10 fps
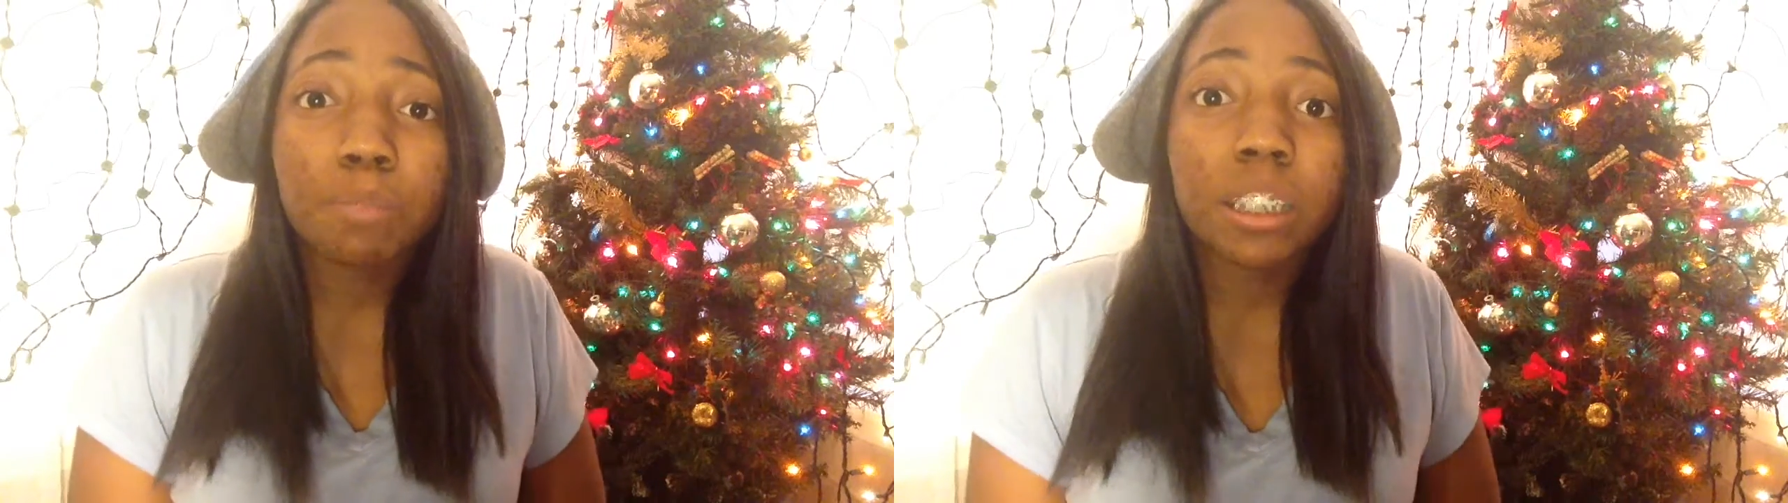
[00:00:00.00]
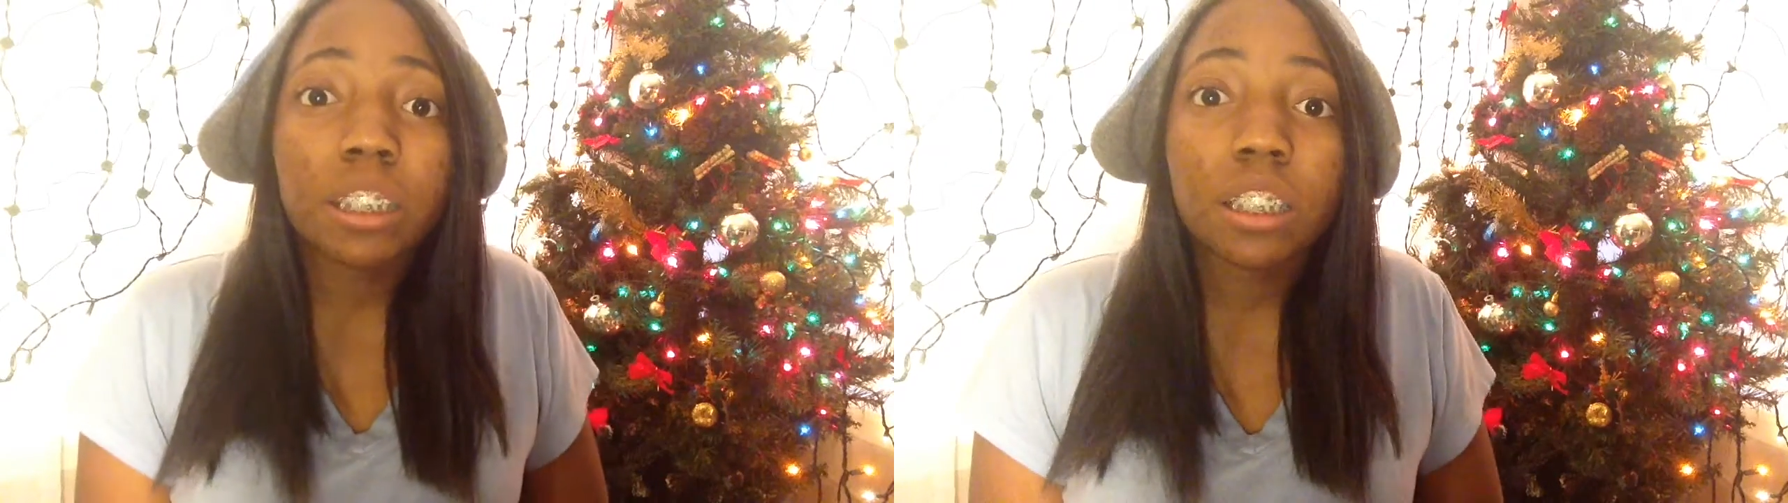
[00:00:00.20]

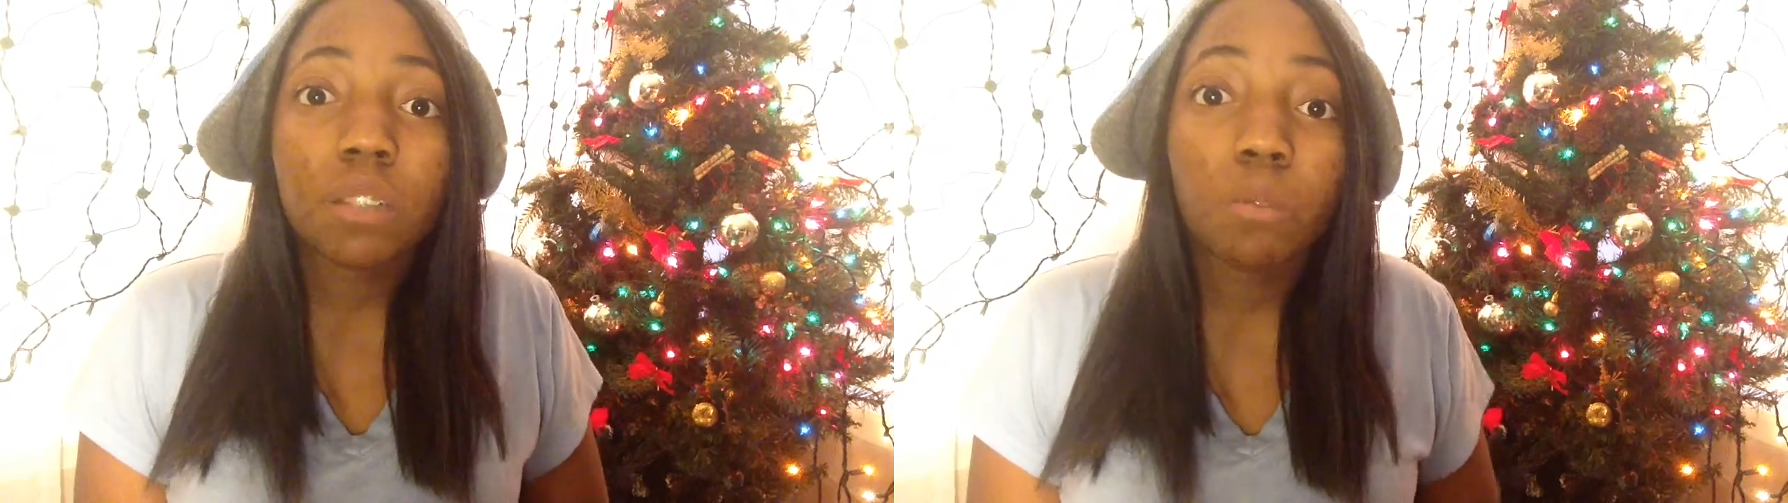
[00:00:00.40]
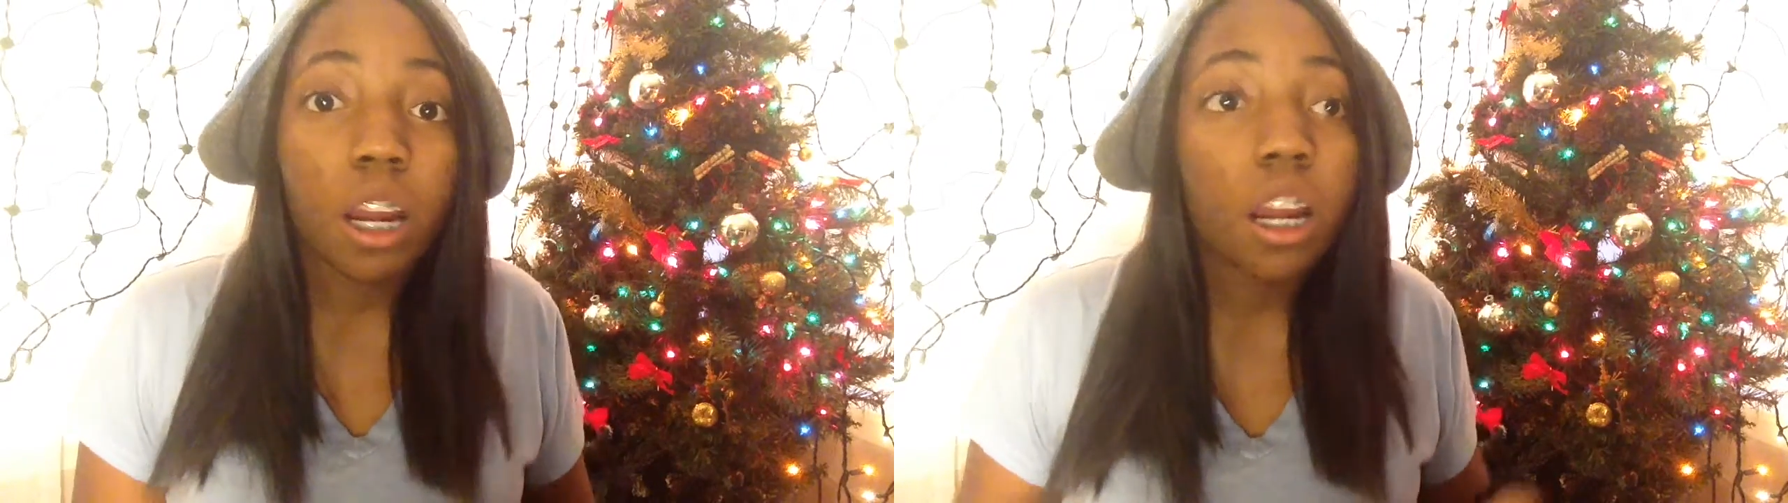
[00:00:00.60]

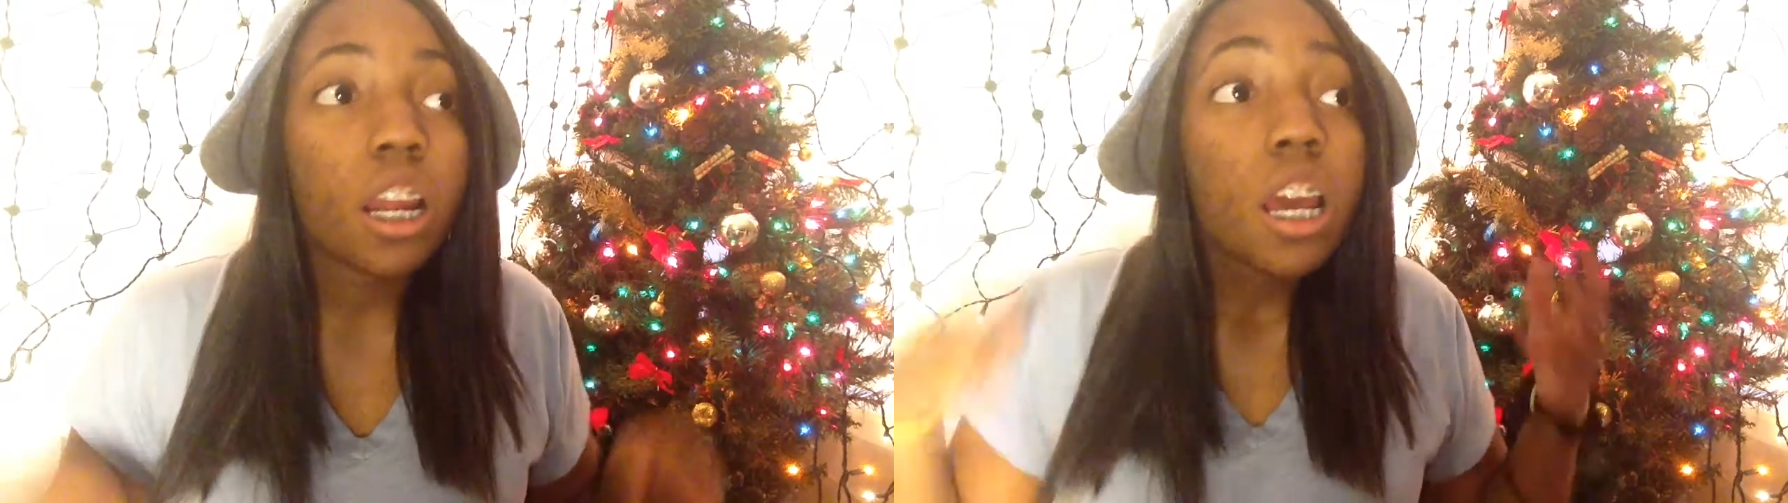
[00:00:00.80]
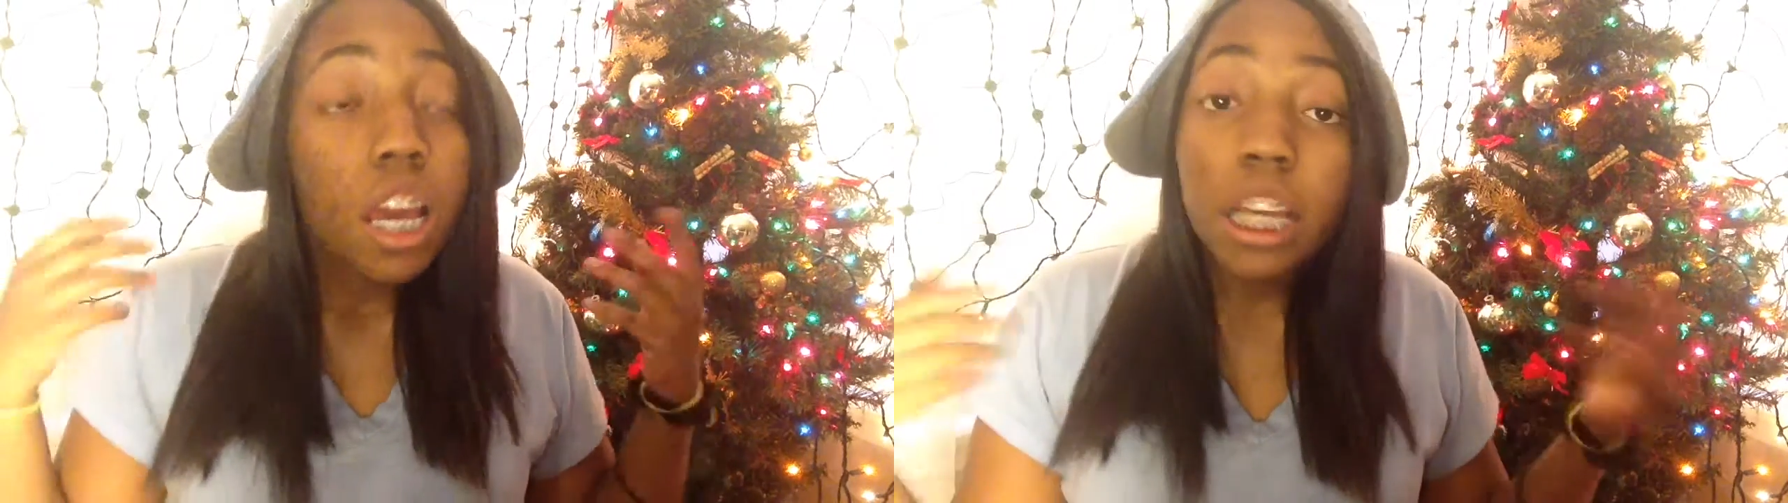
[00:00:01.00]
basically
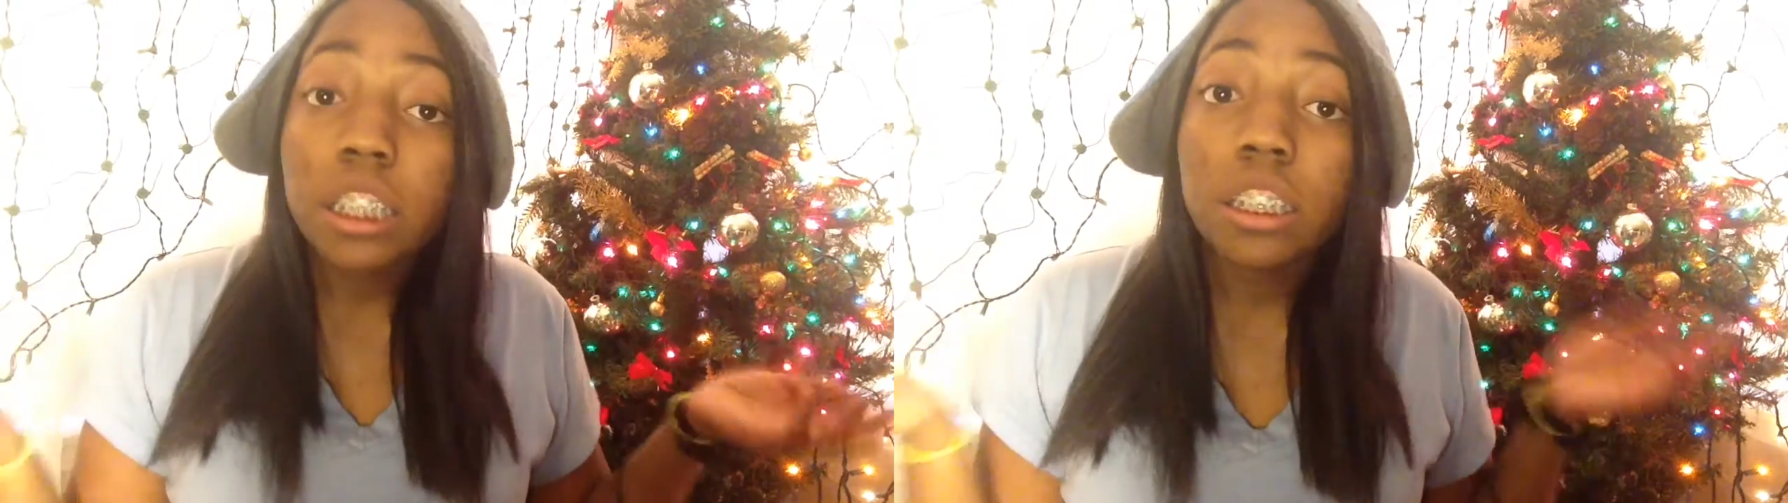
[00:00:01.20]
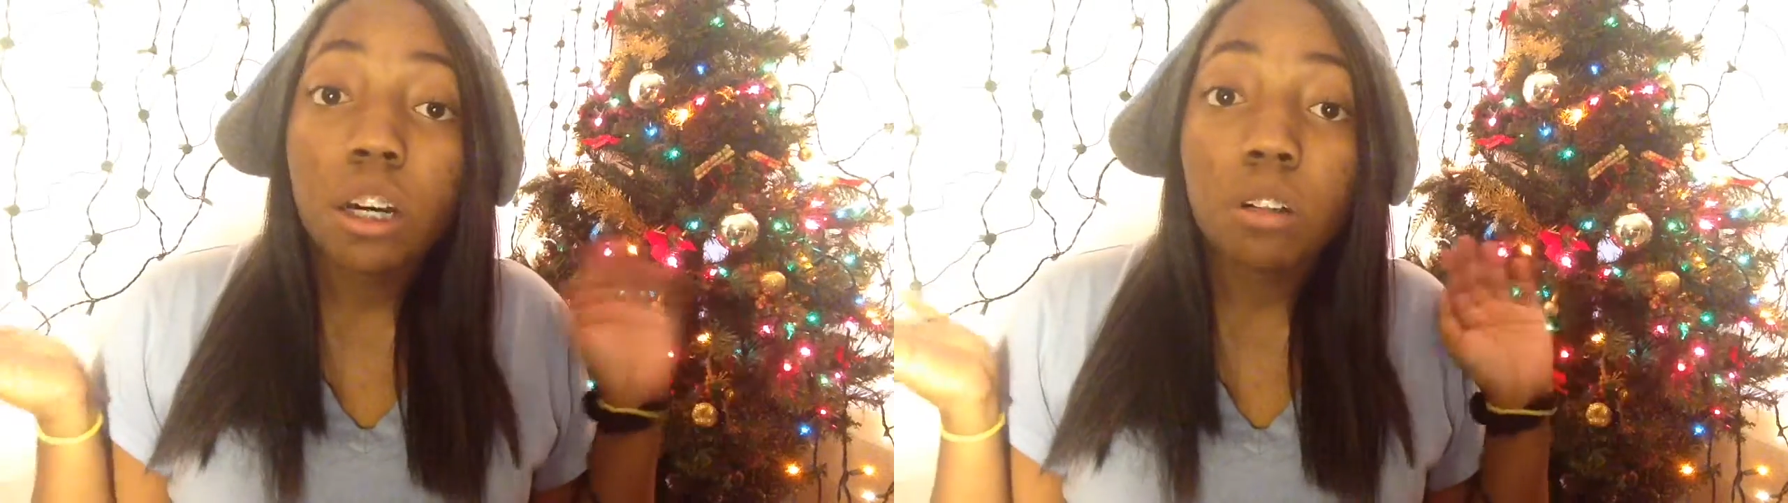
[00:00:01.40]
where
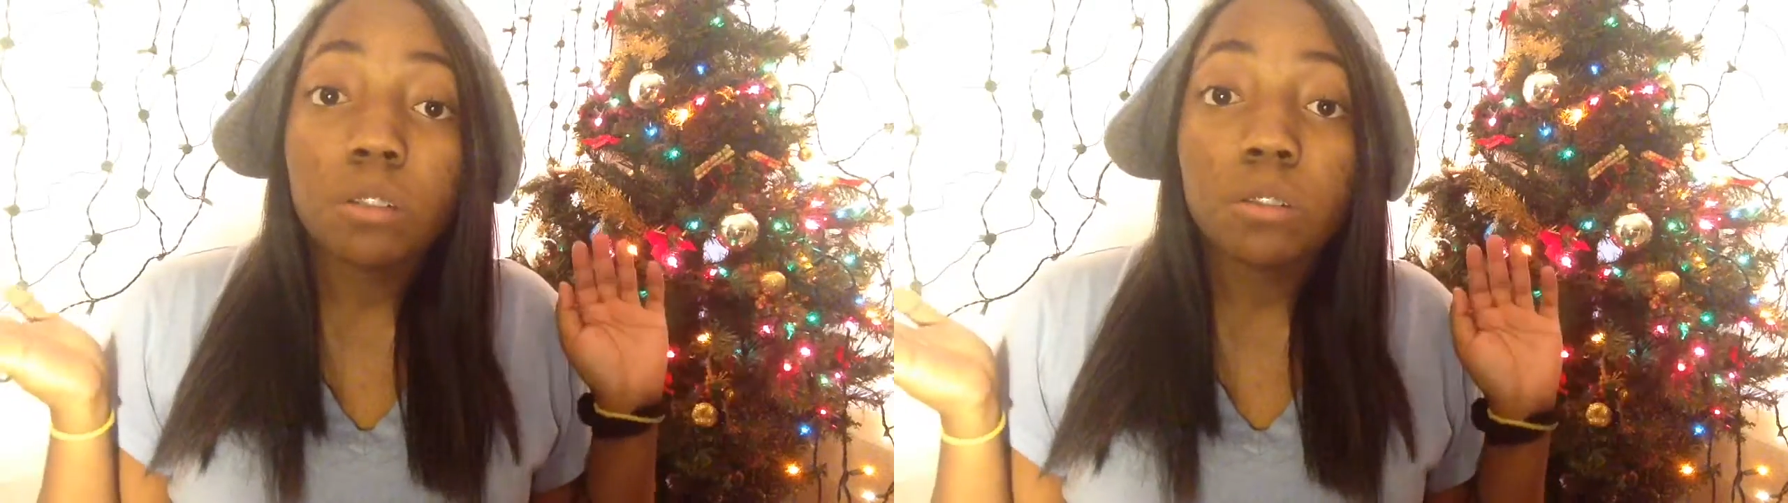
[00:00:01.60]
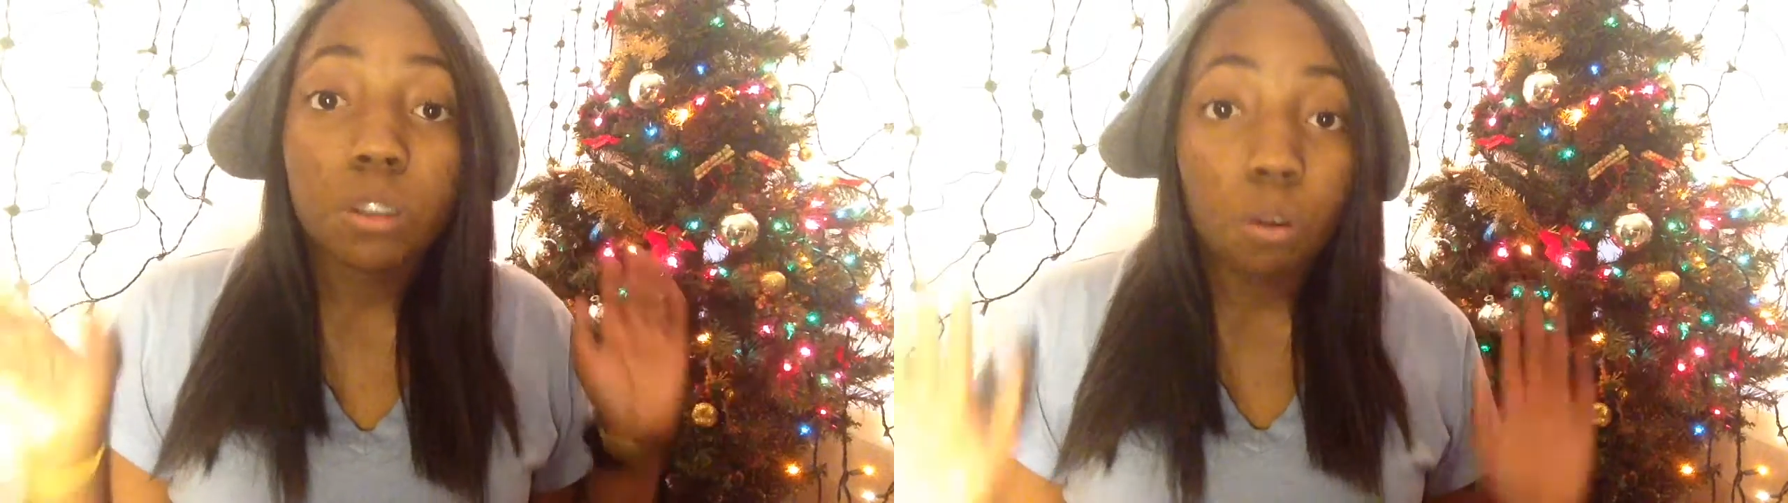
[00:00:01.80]
it
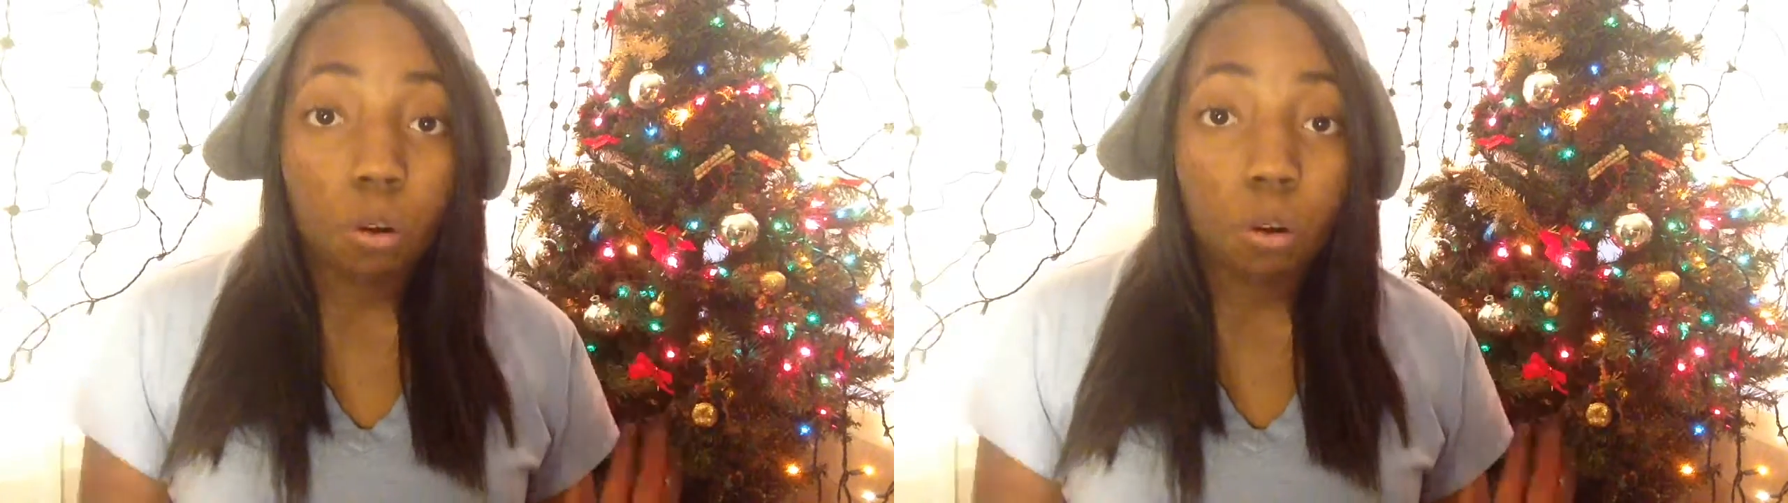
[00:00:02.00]
snows,